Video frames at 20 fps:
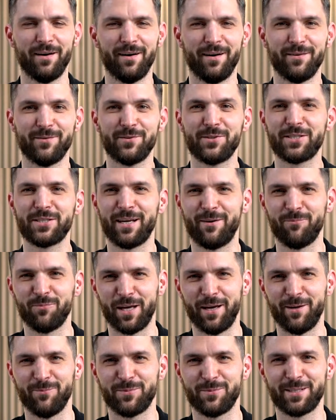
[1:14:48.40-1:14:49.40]

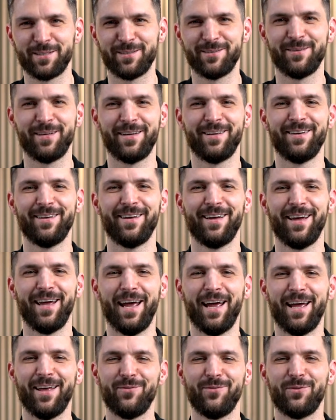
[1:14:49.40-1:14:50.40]
sometimes.
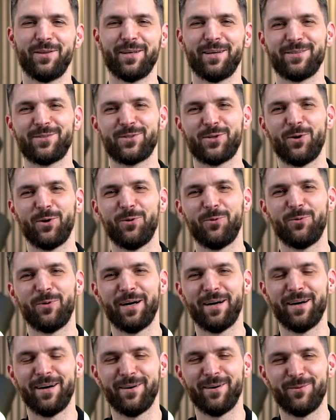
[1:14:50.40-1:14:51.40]
And so
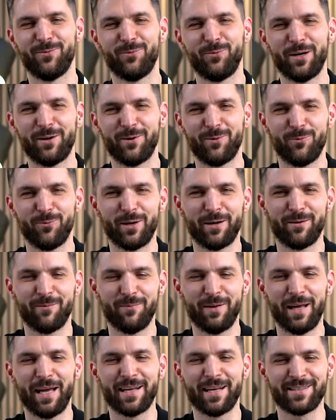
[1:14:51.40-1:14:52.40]
we're
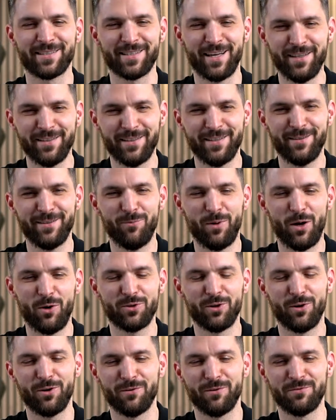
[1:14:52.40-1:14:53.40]
excited about
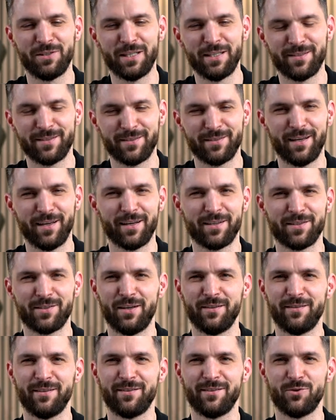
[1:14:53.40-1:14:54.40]
all of this,
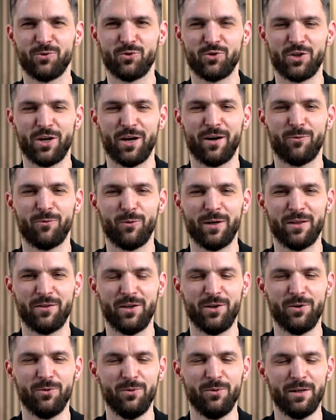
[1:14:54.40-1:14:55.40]
excited to share with
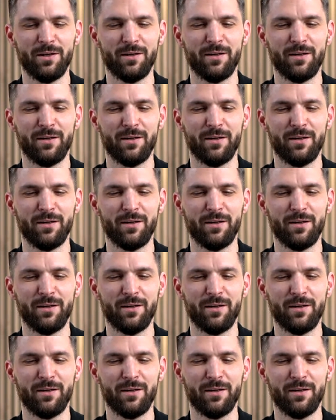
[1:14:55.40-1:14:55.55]
you,